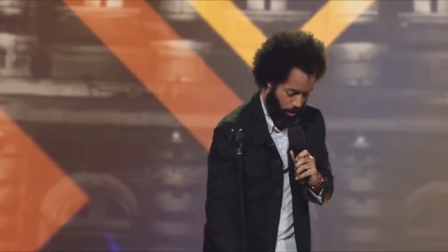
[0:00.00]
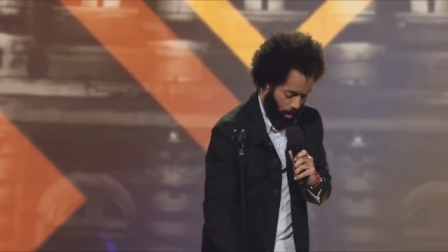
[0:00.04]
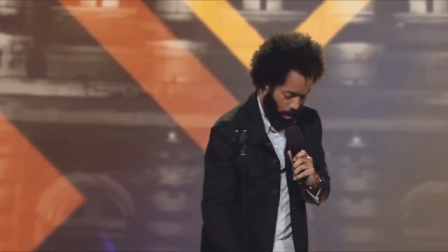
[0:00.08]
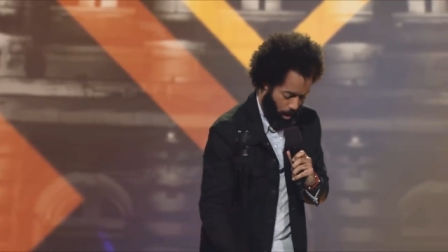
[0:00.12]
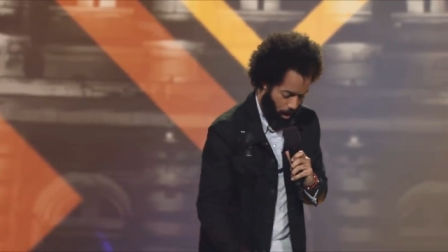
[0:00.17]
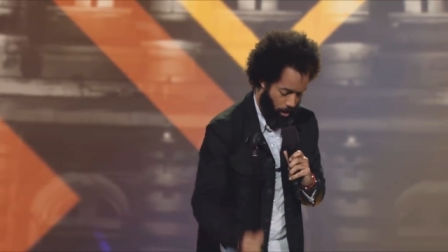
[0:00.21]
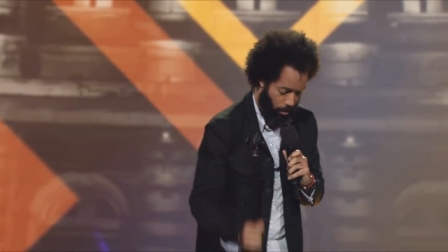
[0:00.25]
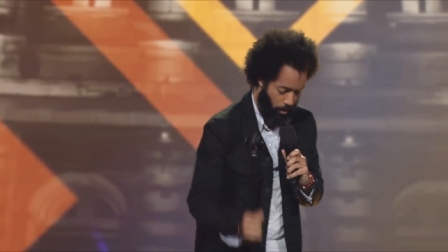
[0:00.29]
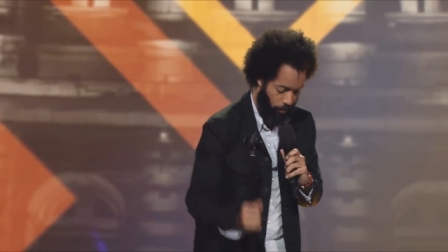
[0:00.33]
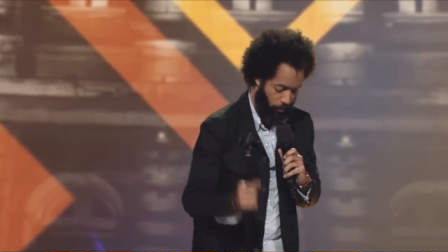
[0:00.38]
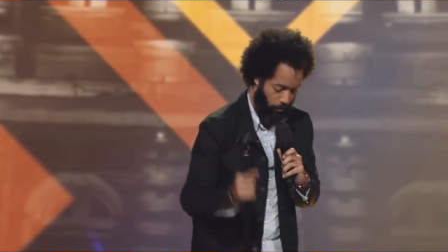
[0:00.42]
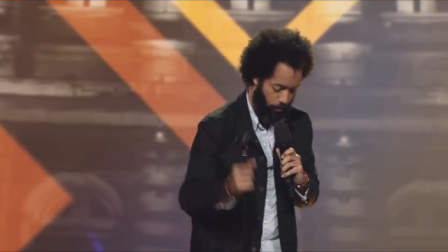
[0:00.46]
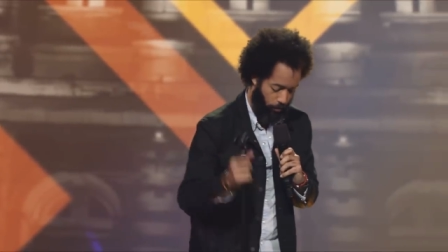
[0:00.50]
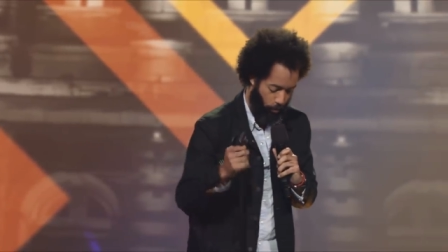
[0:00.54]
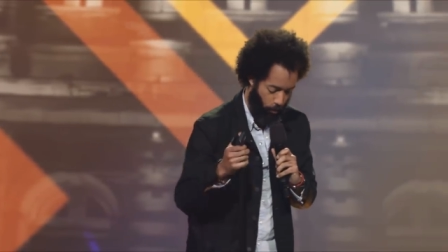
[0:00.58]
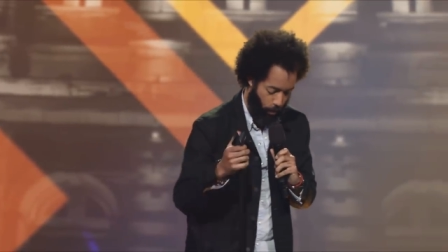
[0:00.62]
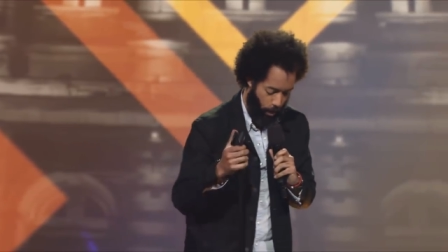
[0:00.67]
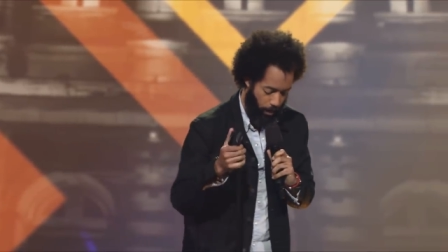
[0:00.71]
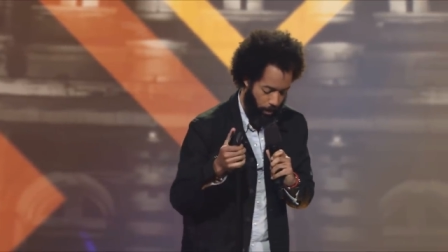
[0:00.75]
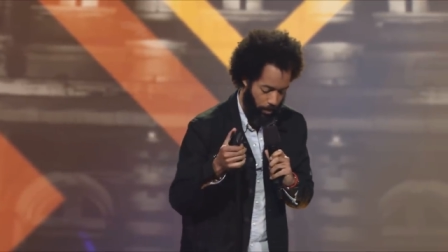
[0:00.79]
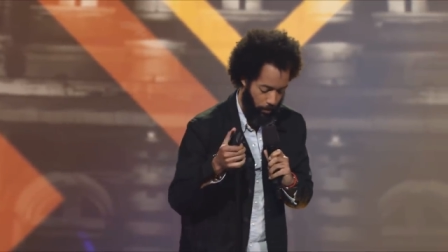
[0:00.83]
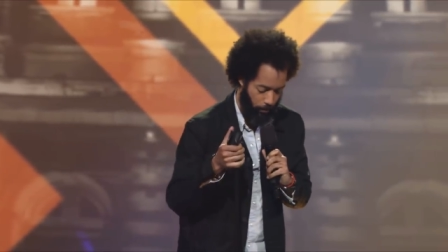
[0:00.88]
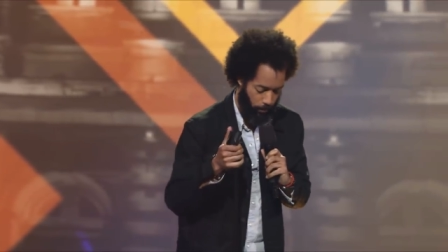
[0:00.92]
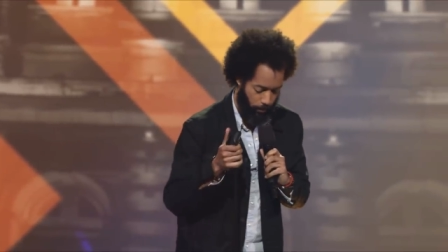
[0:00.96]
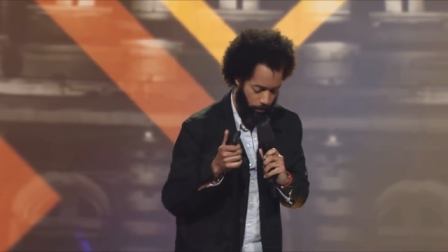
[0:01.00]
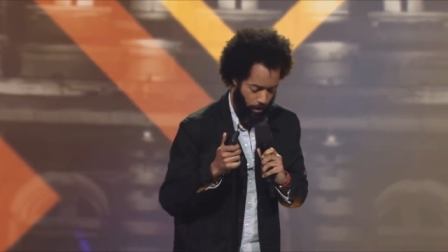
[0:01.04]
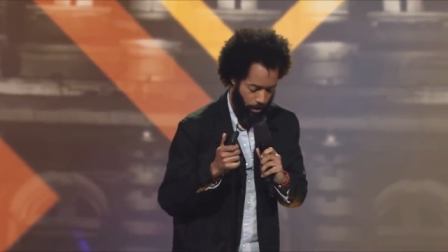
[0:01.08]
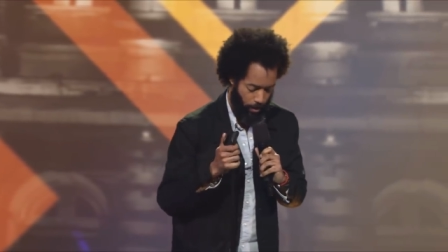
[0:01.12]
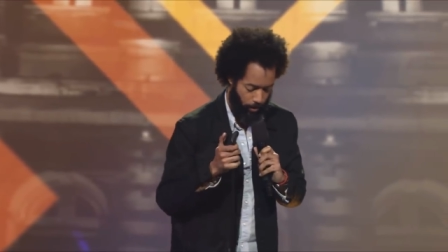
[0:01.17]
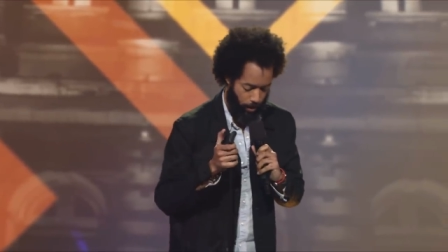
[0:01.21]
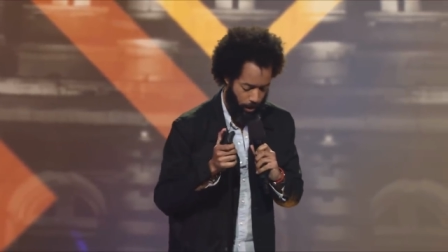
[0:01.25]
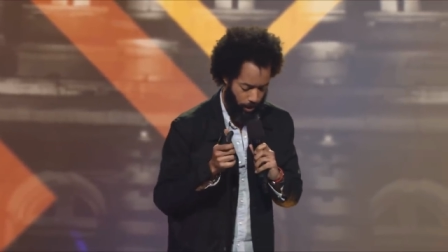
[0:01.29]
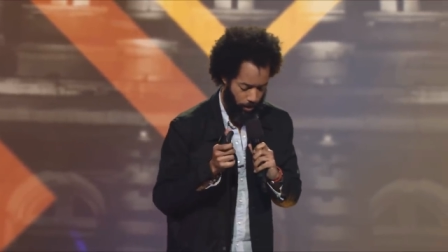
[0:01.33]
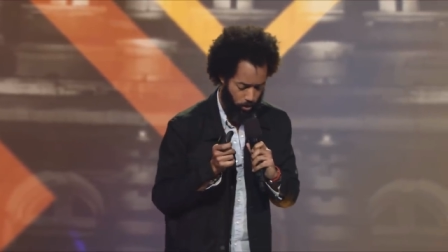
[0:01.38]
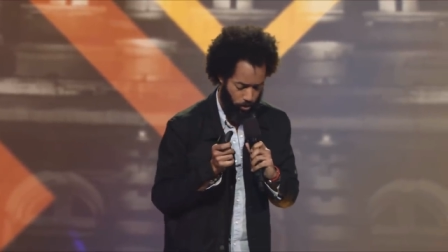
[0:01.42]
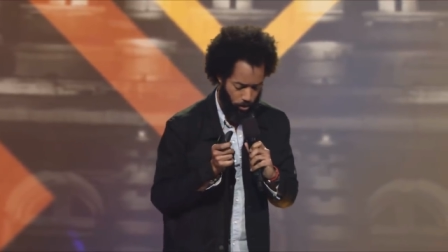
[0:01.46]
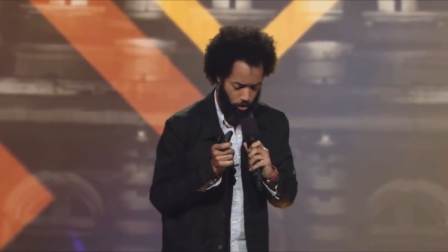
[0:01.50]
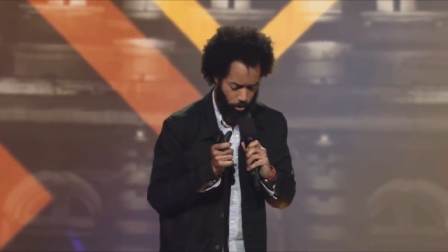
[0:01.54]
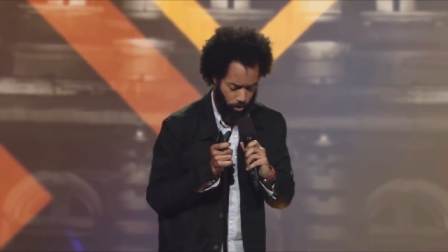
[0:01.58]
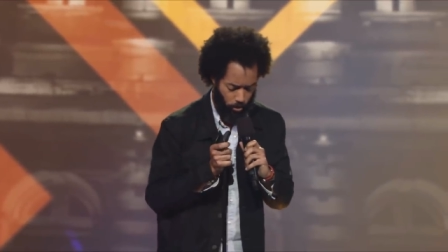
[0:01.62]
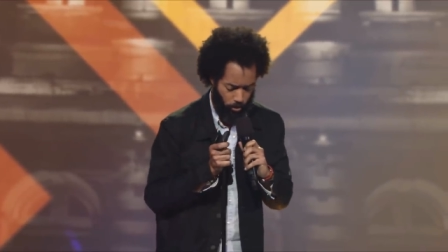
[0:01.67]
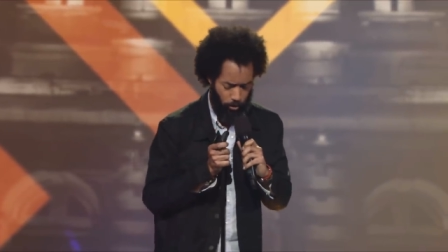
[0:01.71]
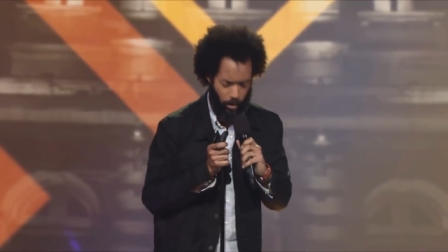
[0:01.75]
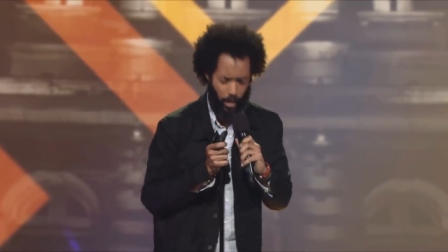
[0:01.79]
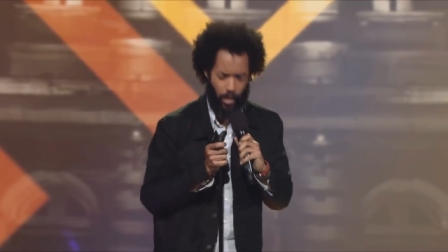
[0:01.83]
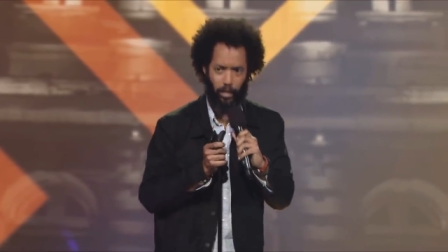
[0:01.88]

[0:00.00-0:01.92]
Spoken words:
of rape that is just,